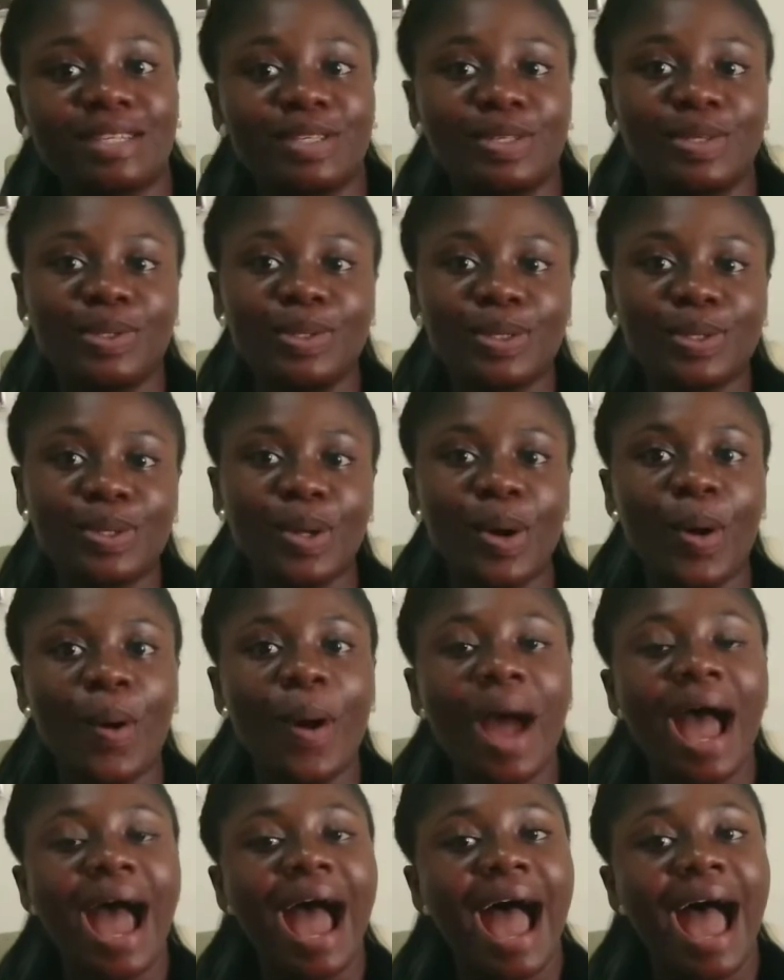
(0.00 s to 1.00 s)
As
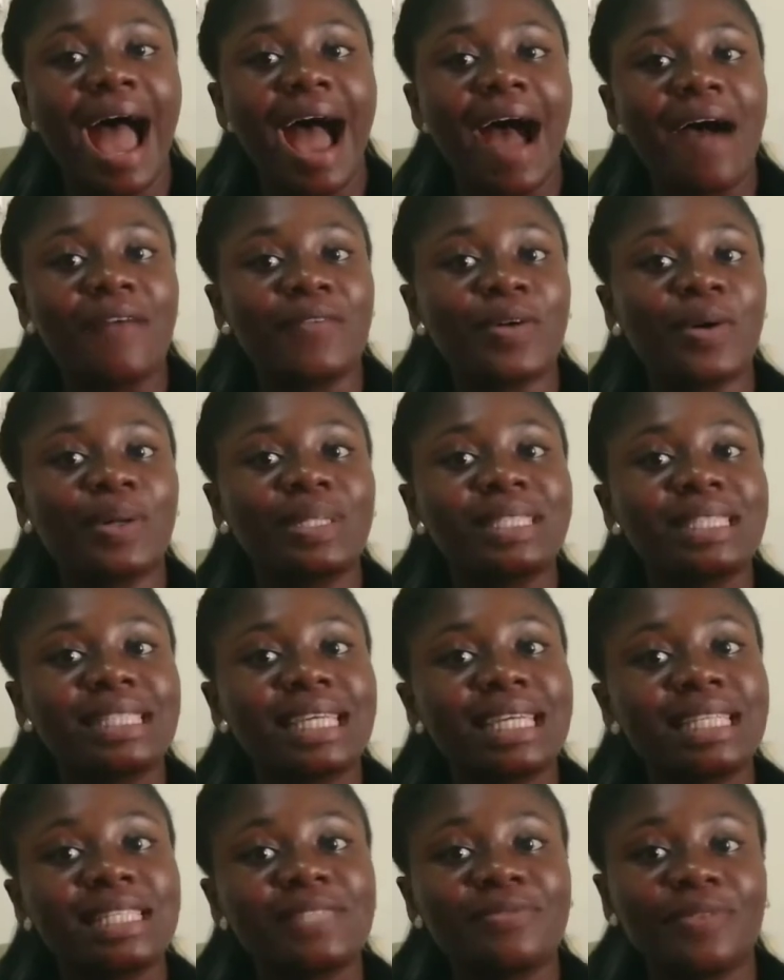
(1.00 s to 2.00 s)
usual, I have
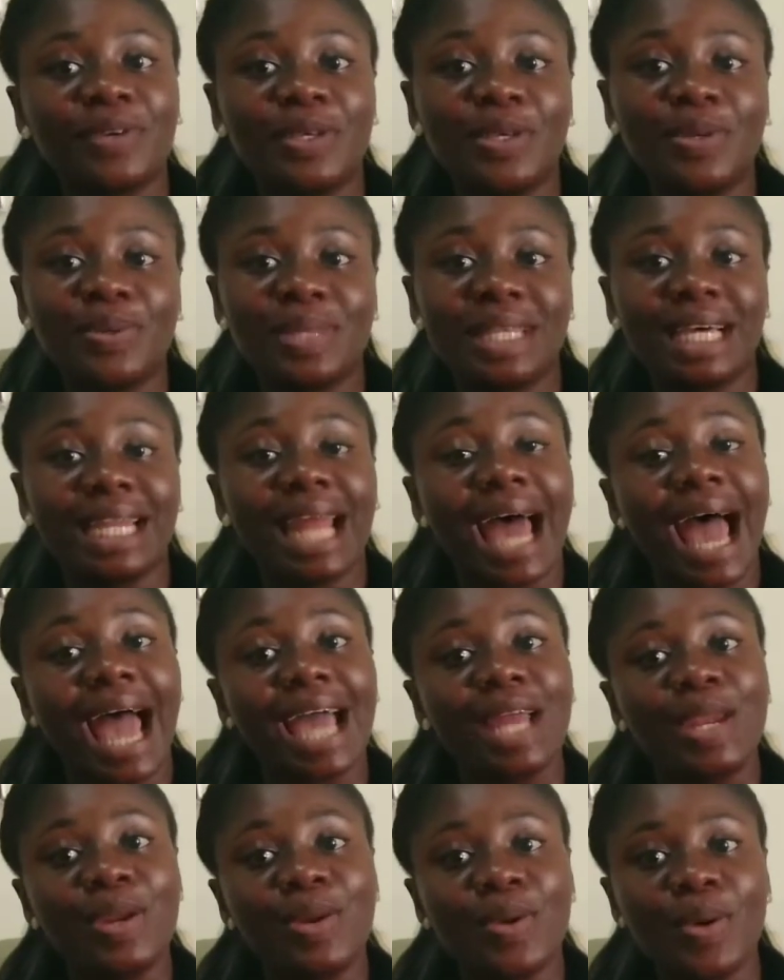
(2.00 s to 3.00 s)
content for you that
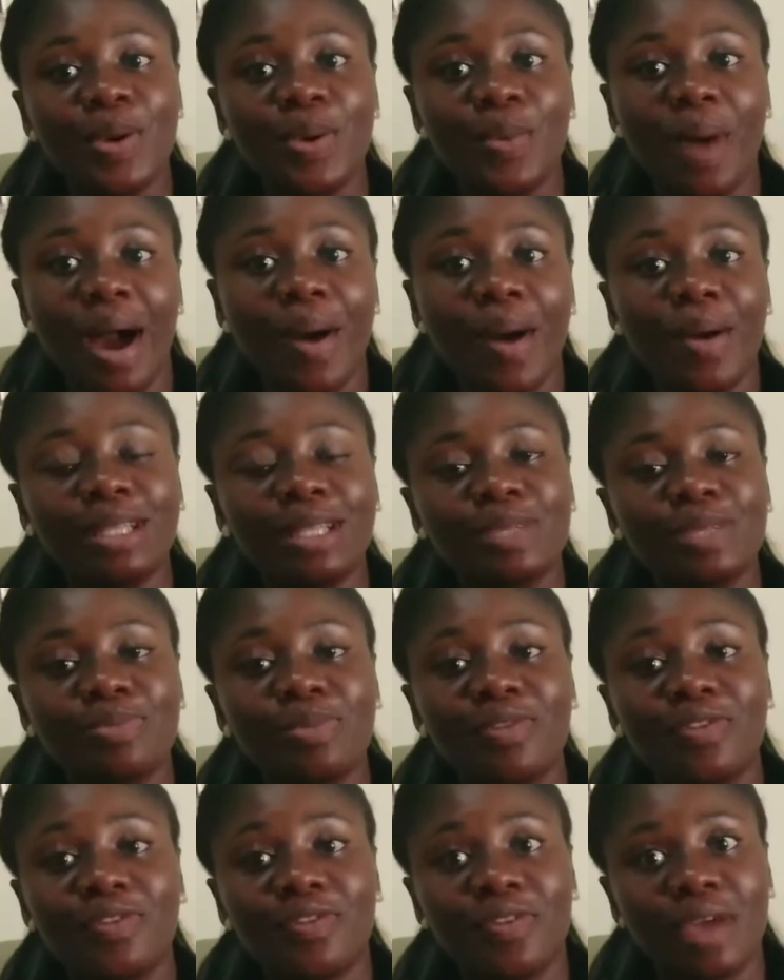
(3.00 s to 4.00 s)
I know you are going
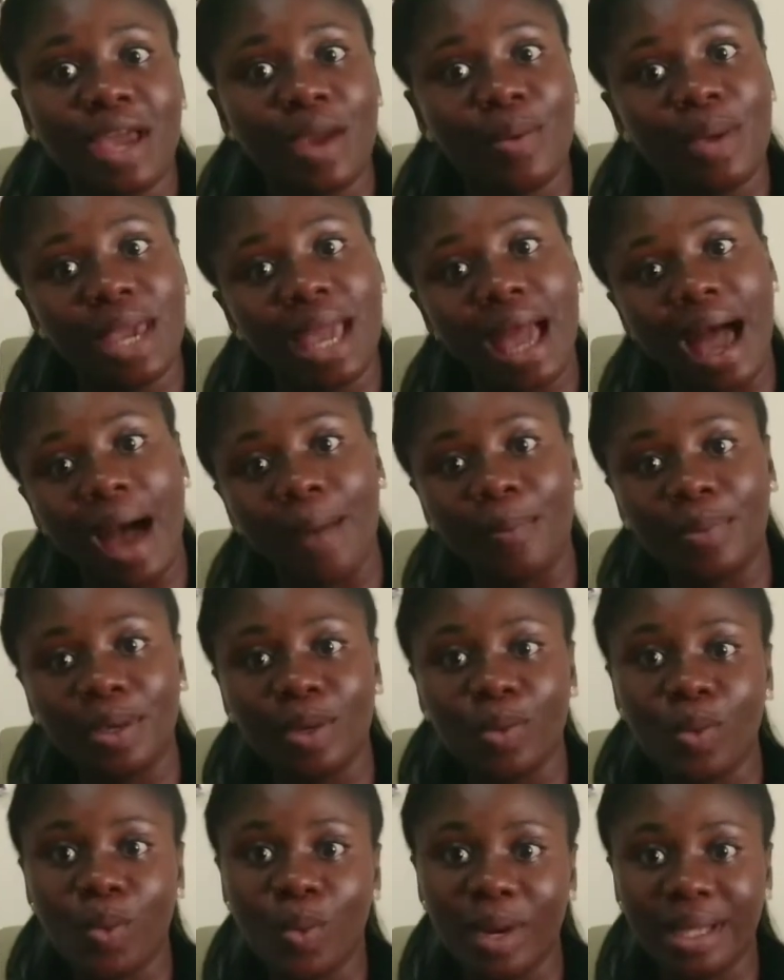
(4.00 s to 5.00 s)
to be very
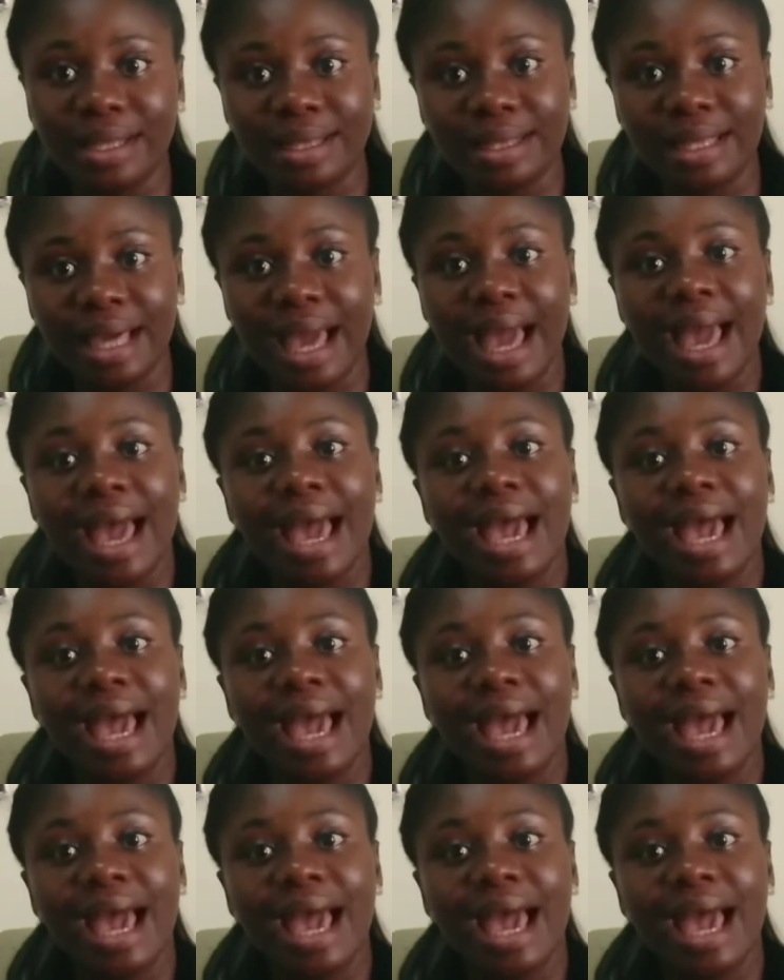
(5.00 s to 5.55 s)
happy with,